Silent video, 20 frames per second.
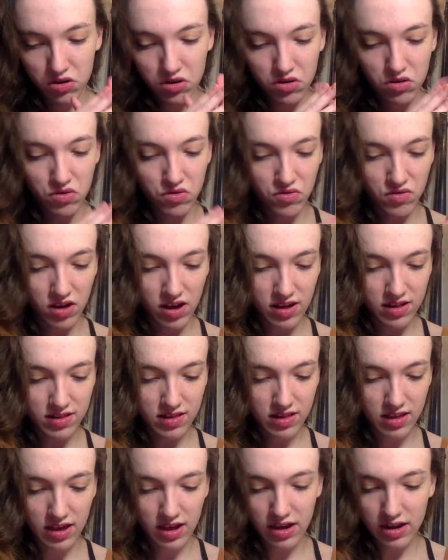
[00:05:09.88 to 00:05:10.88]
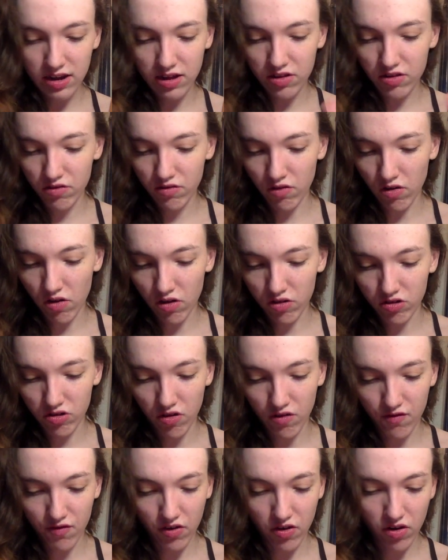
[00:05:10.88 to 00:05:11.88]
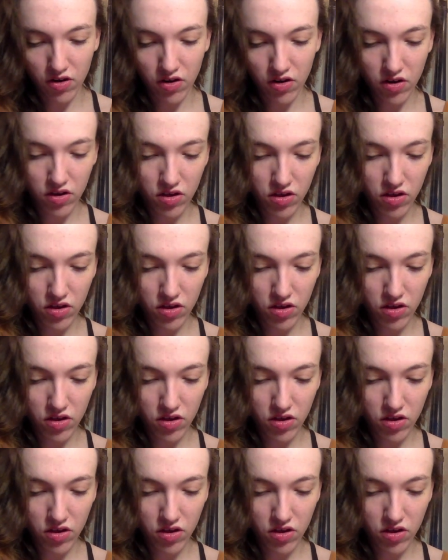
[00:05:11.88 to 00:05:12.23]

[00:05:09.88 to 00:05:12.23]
two guys in the 80s, a crossover,